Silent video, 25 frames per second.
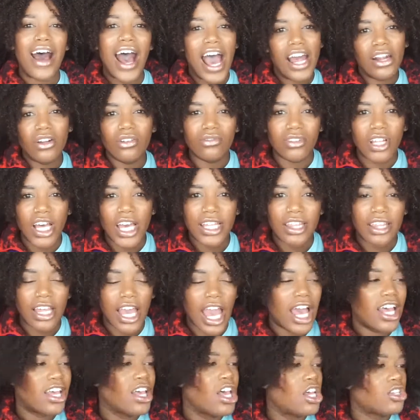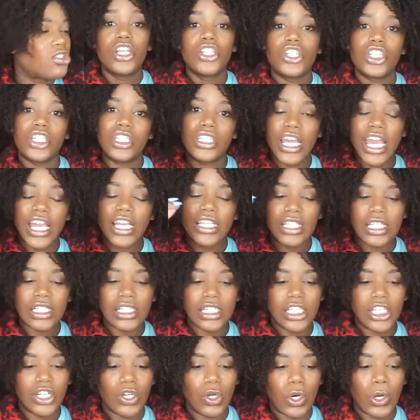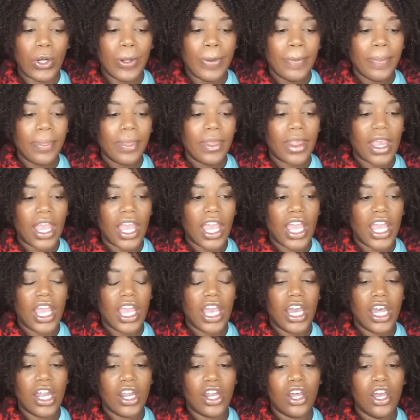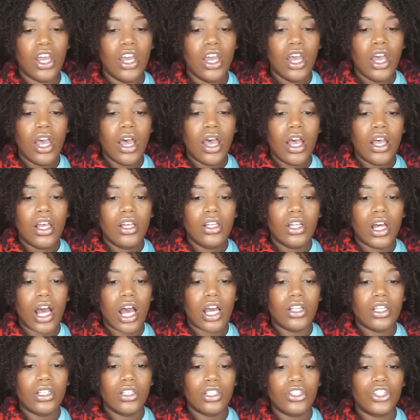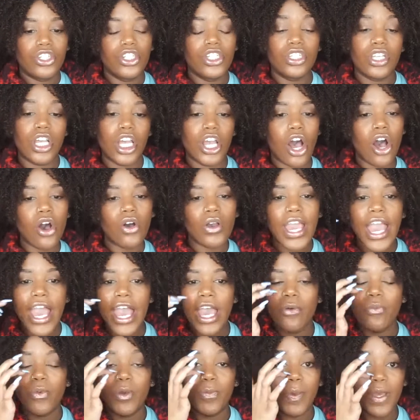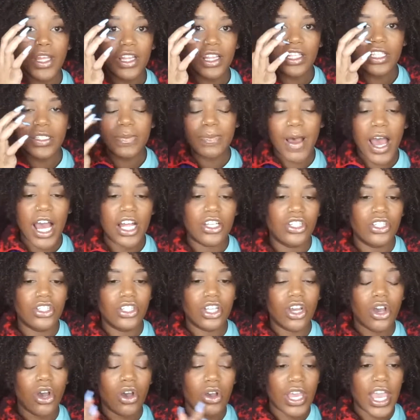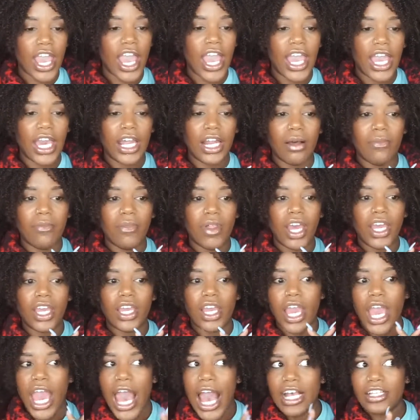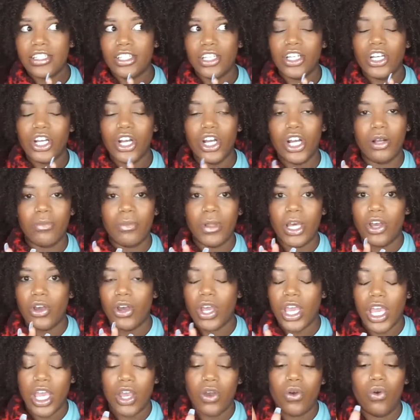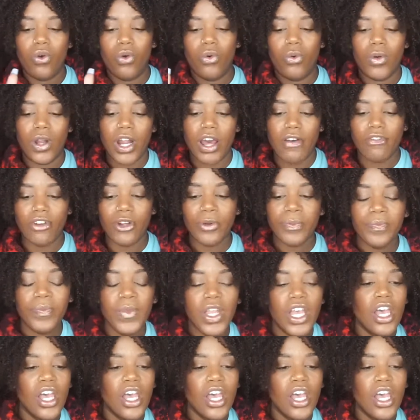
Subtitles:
I don't like that. She takes the needle and she's like, okay, we picked the spot. She's like, okay. And I'm like asking her, I'm like, okay, cool, whatever.